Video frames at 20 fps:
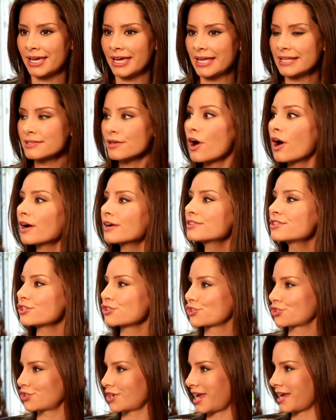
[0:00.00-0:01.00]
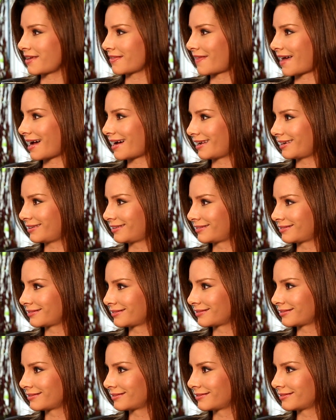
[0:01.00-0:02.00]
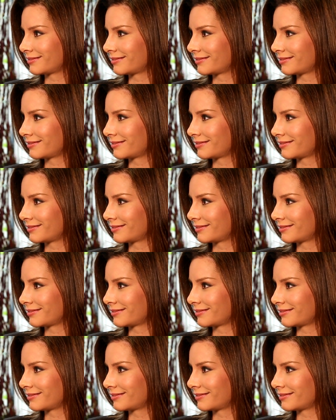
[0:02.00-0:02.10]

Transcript: It's hard to shake that. Mm.